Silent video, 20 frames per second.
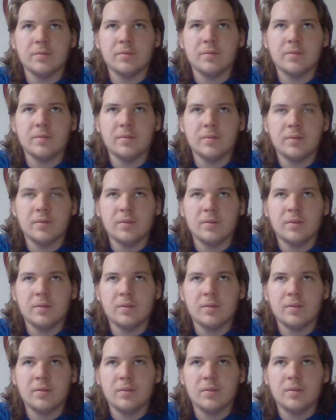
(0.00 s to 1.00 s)

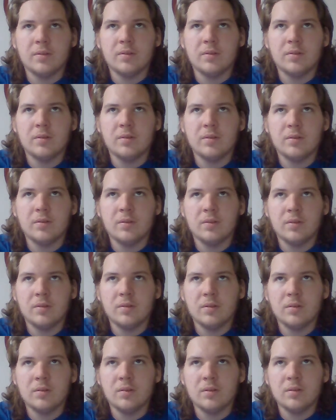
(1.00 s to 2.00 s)

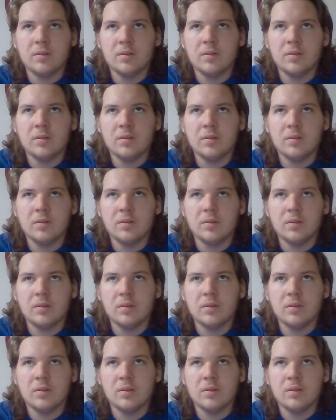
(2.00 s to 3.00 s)

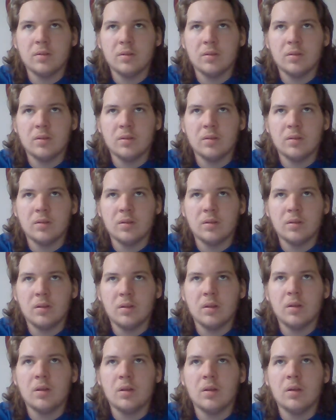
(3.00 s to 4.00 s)

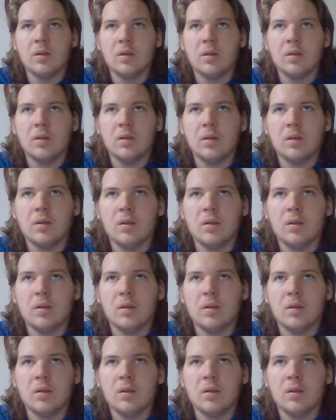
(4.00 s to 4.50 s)
No one is speaking in this clip.